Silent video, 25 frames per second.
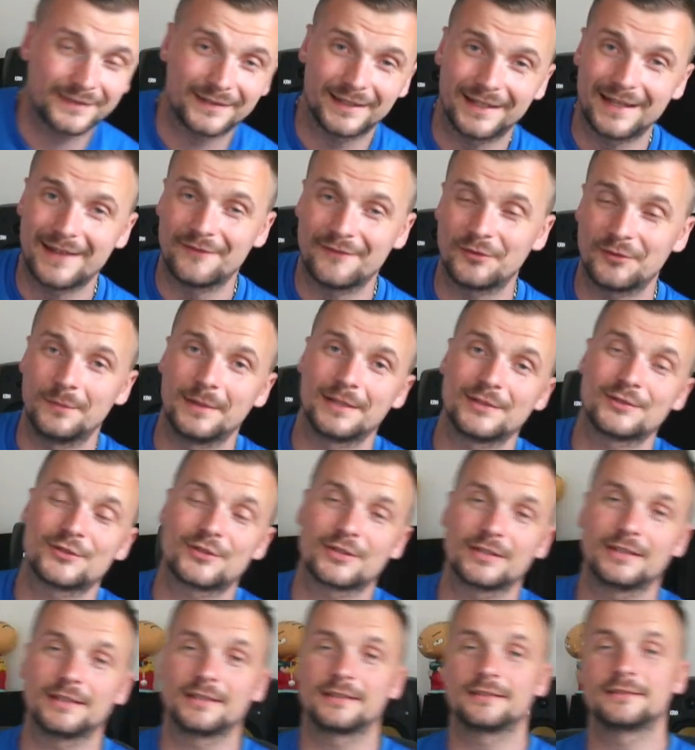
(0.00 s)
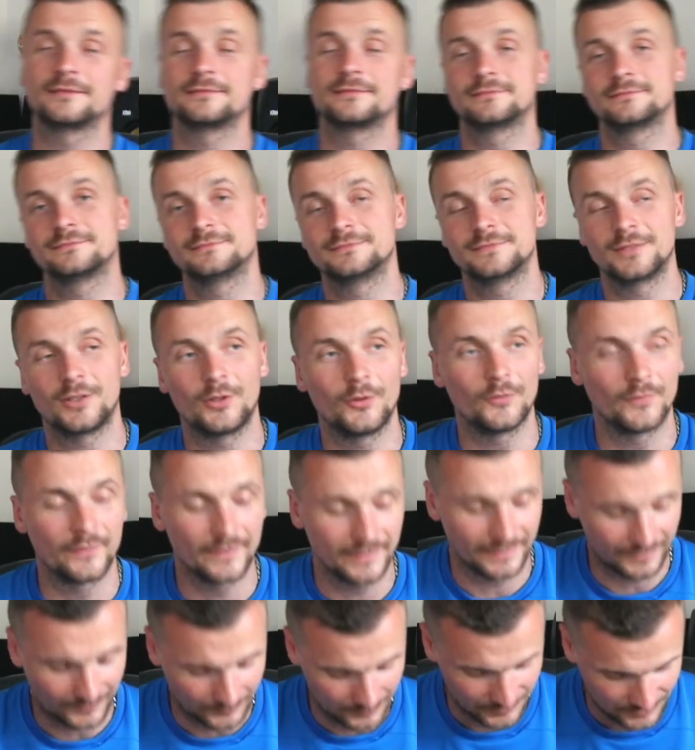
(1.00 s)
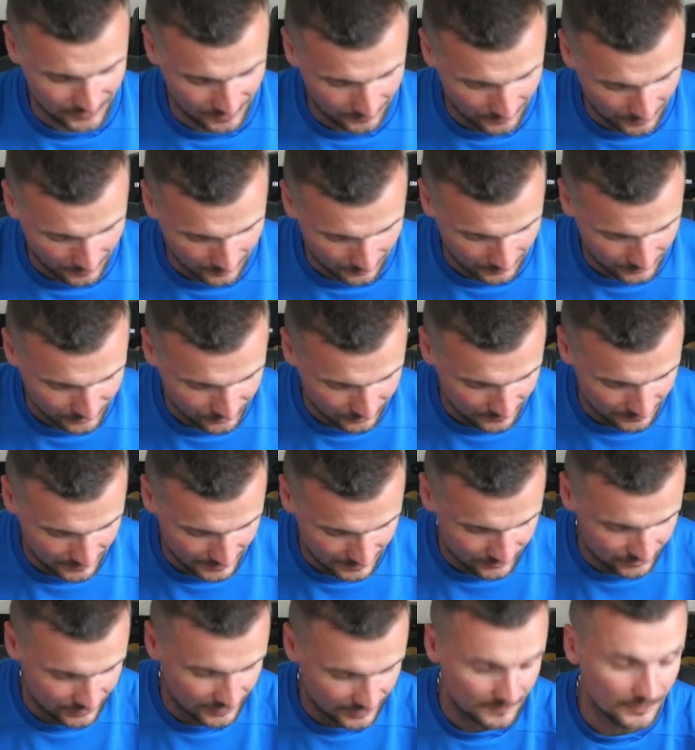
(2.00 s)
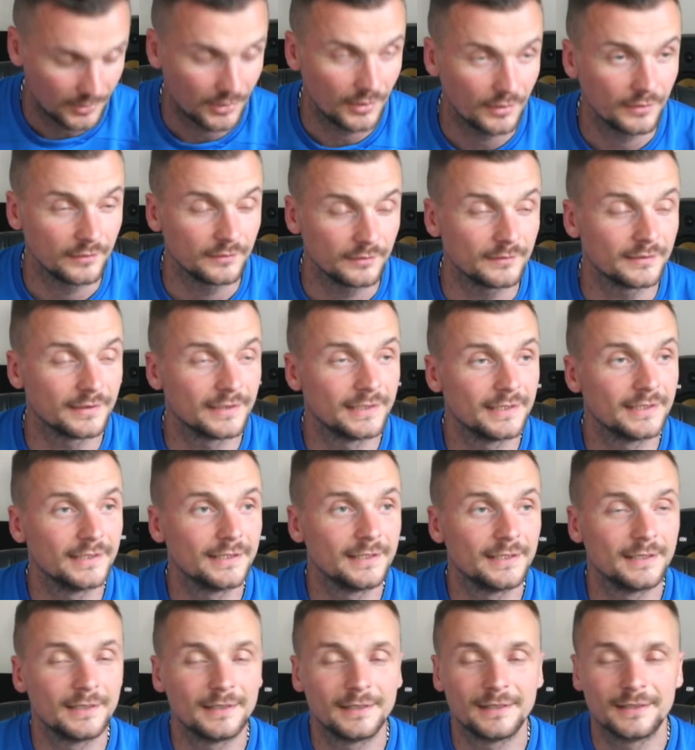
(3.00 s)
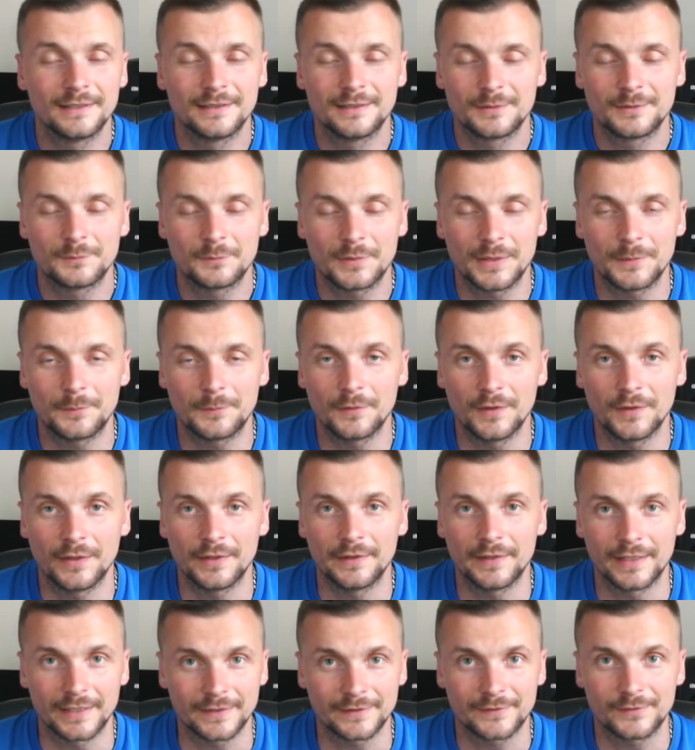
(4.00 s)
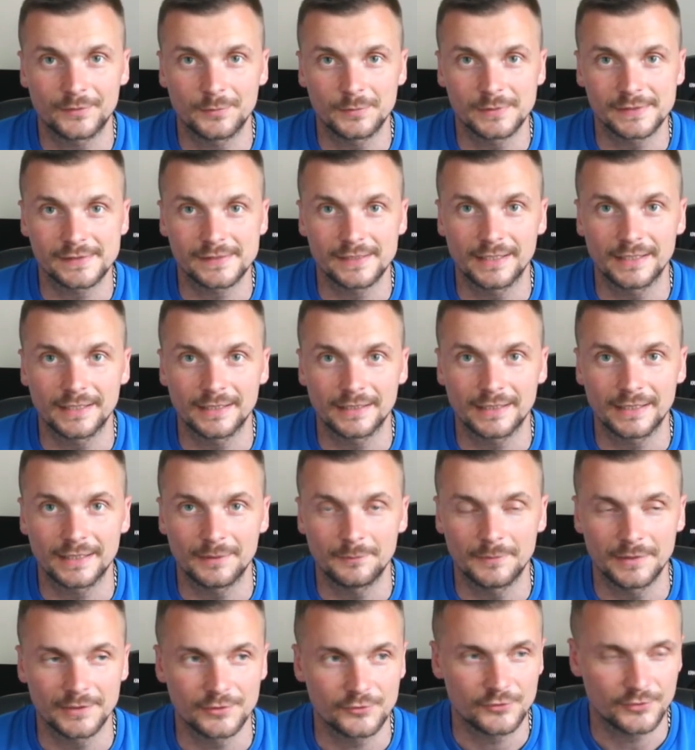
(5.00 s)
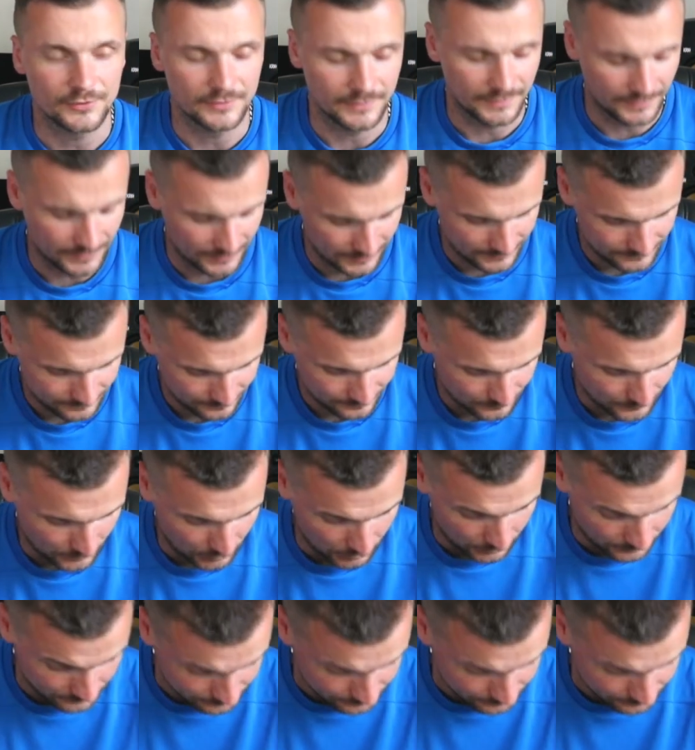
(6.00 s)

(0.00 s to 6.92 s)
to never mention it on this, which I probably should mention it more than people that are nice to me say I get it mentioned. But